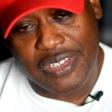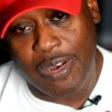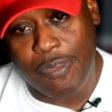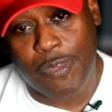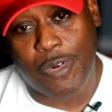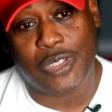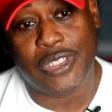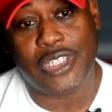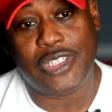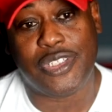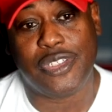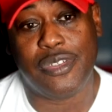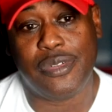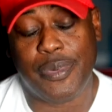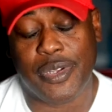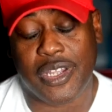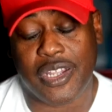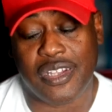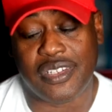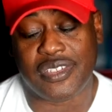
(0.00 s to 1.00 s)
I wanted to
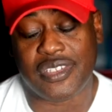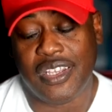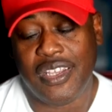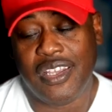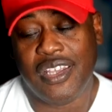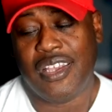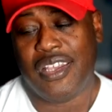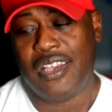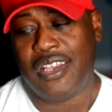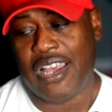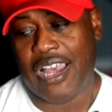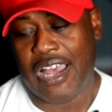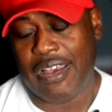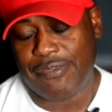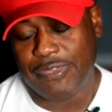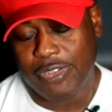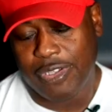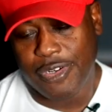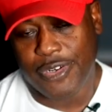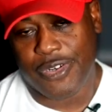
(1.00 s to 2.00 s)
because
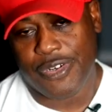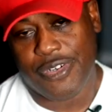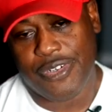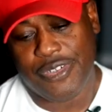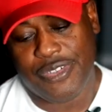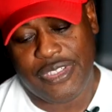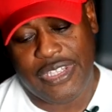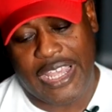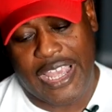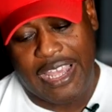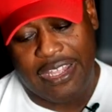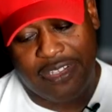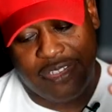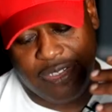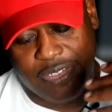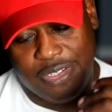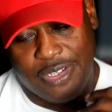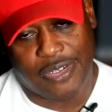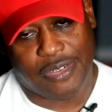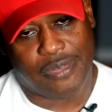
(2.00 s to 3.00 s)
I've learned that,
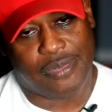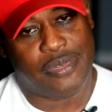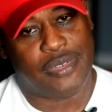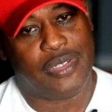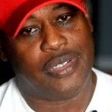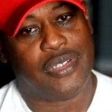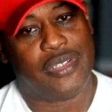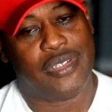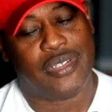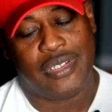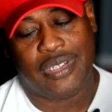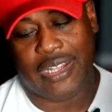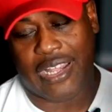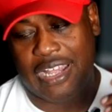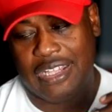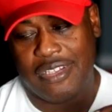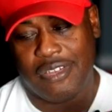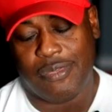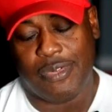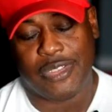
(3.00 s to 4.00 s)
you know,
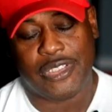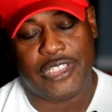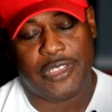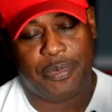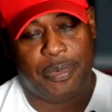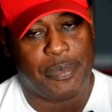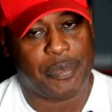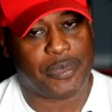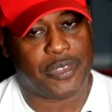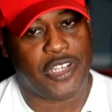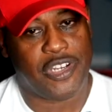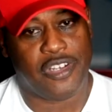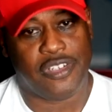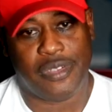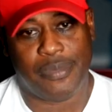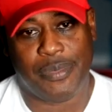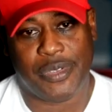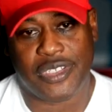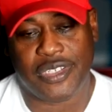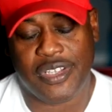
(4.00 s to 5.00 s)
I don't want these people
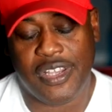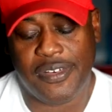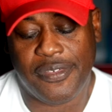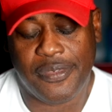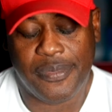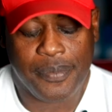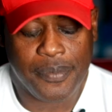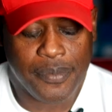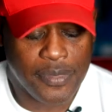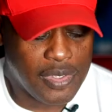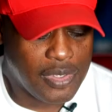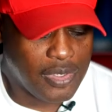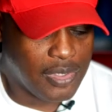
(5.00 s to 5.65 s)
tearing up my stuff.